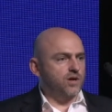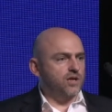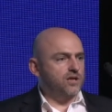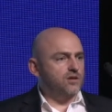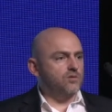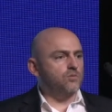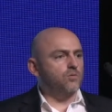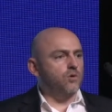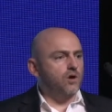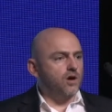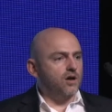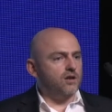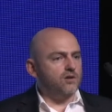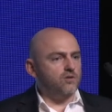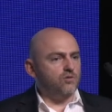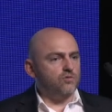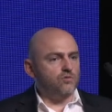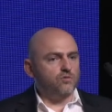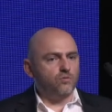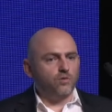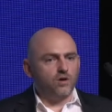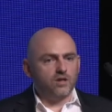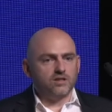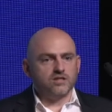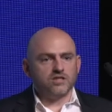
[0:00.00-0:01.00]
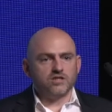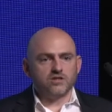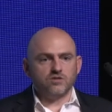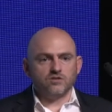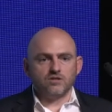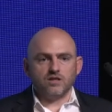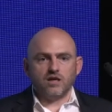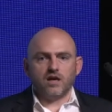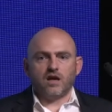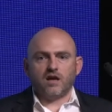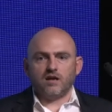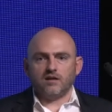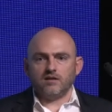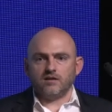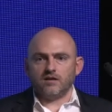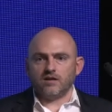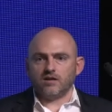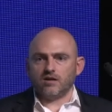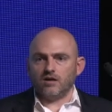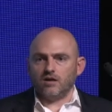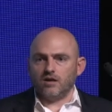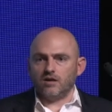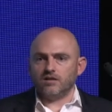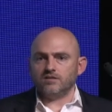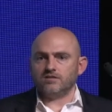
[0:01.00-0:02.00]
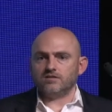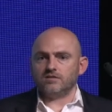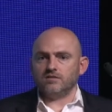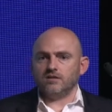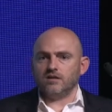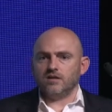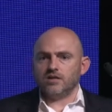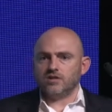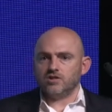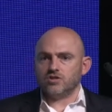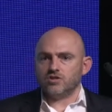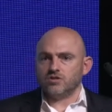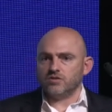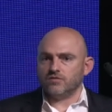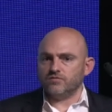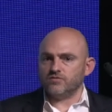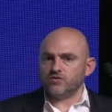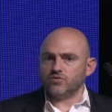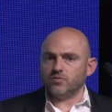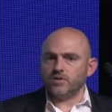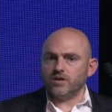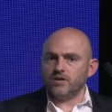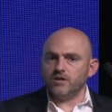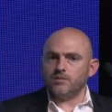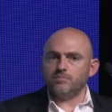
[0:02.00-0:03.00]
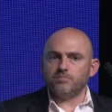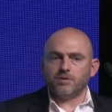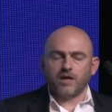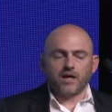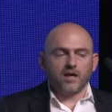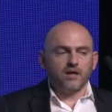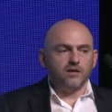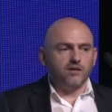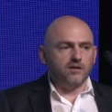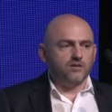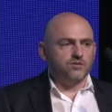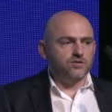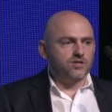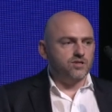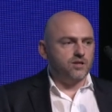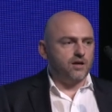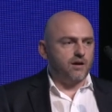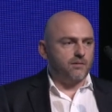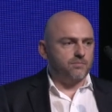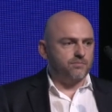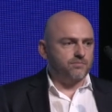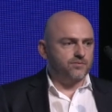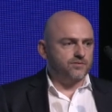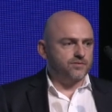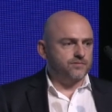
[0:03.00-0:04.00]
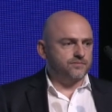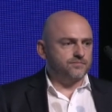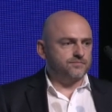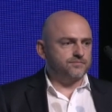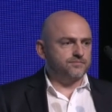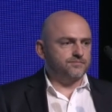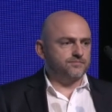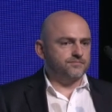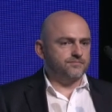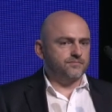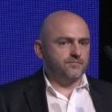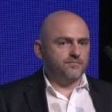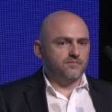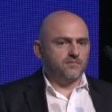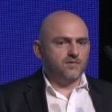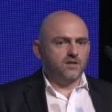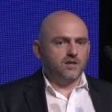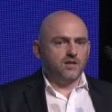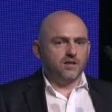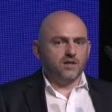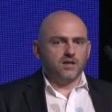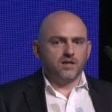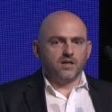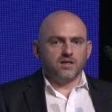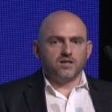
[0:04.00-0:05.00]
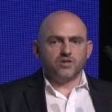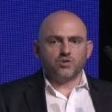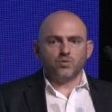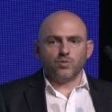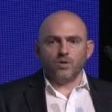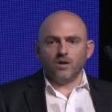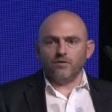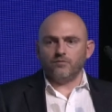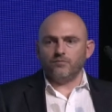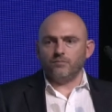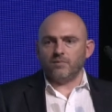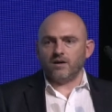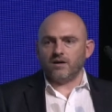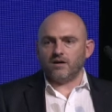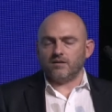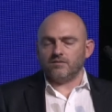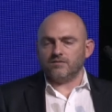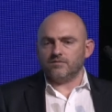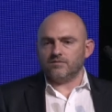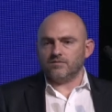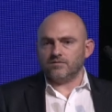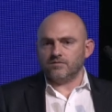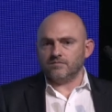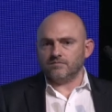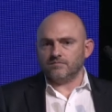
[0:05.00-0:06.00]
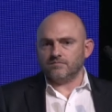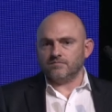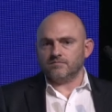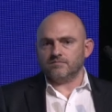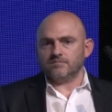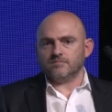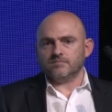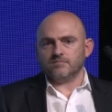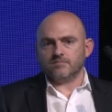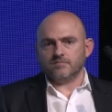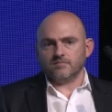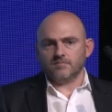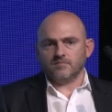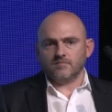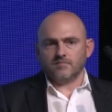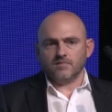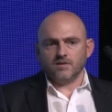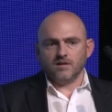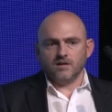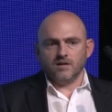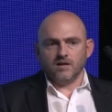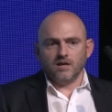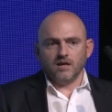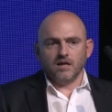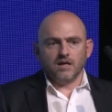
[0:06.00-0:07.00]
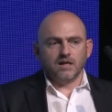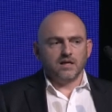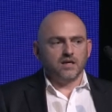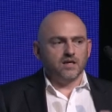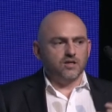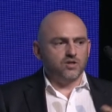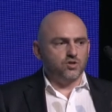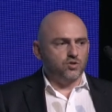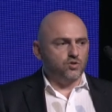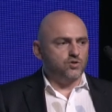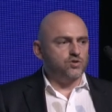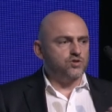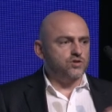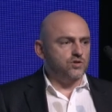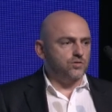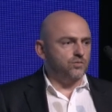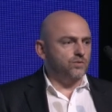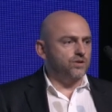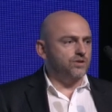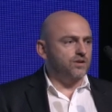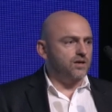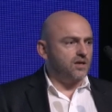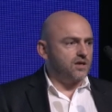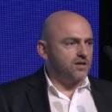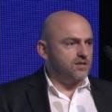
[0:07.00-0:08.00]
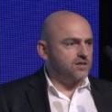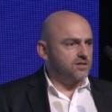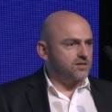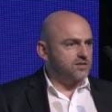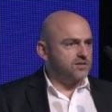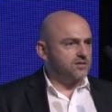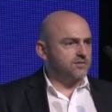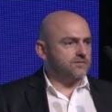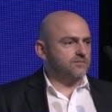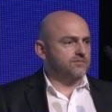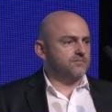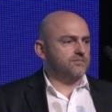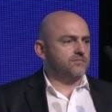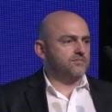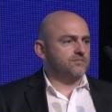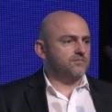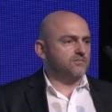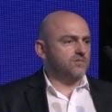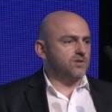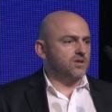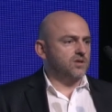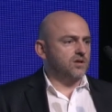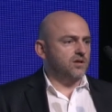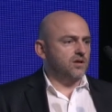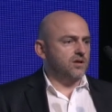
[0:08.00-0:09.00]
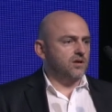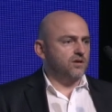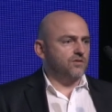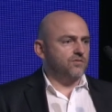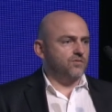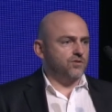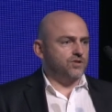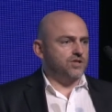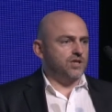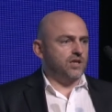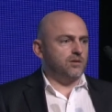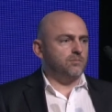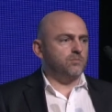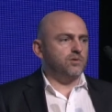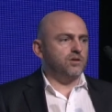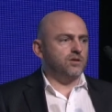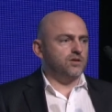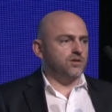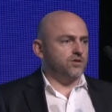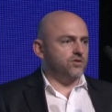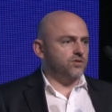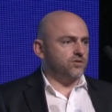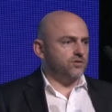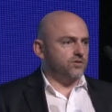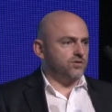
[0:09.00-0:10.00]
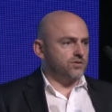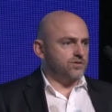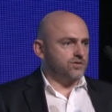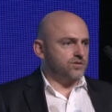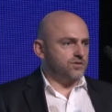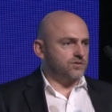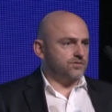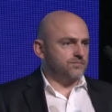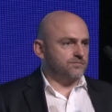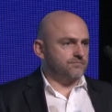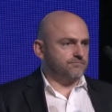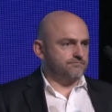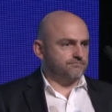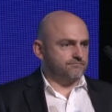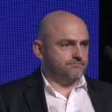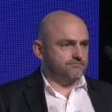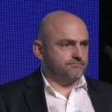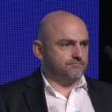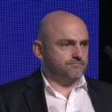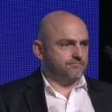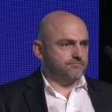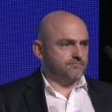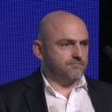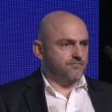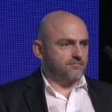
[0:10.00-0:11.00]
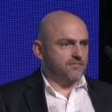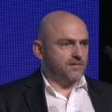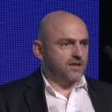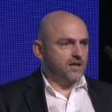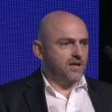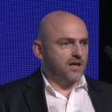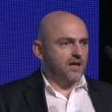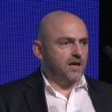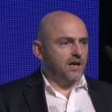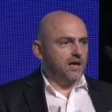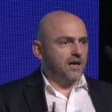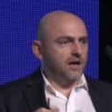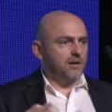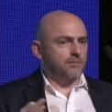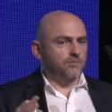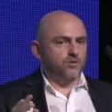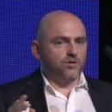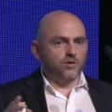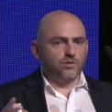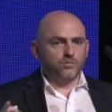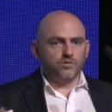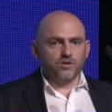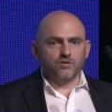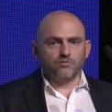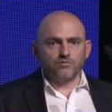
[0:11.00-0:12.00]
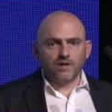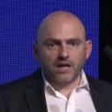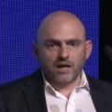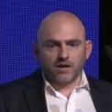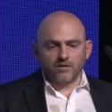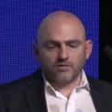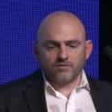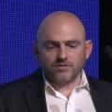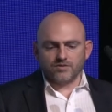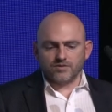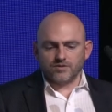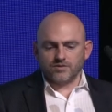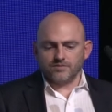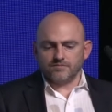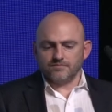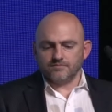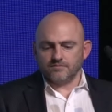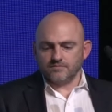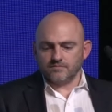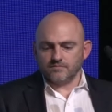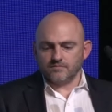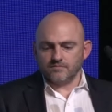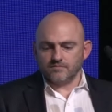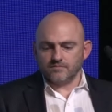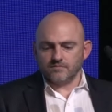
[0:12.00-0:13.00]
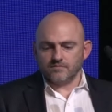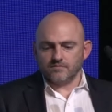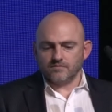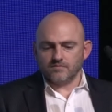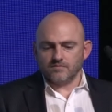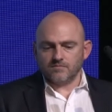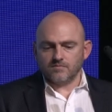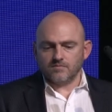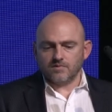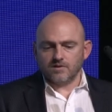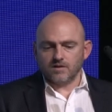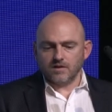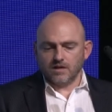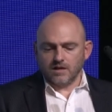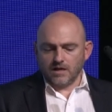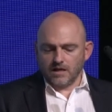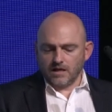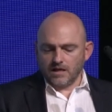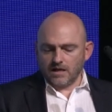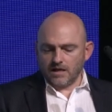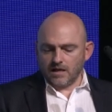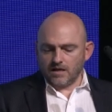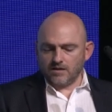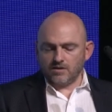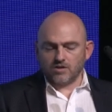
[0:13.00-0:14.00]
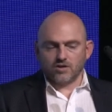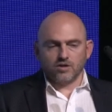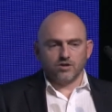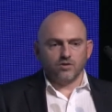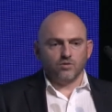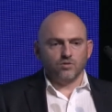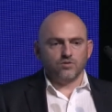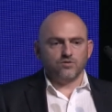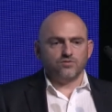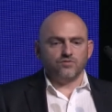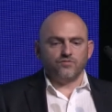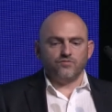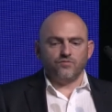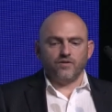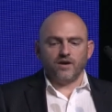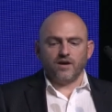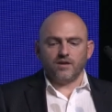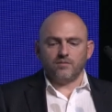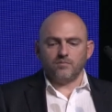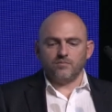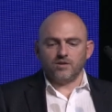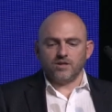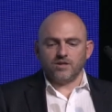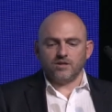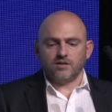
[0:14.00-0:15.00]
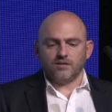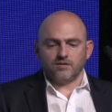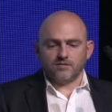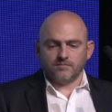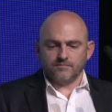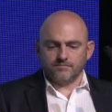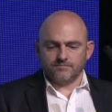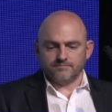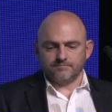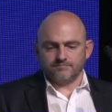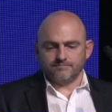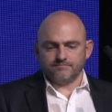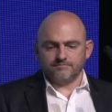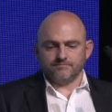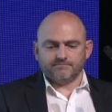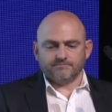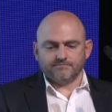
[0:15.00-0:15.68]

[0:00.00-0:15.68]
So anyone who wants to get a constellation of 20 payloads up in 12 months can do so with us for 10 million euros. I'm going to be around, and you can also find me here.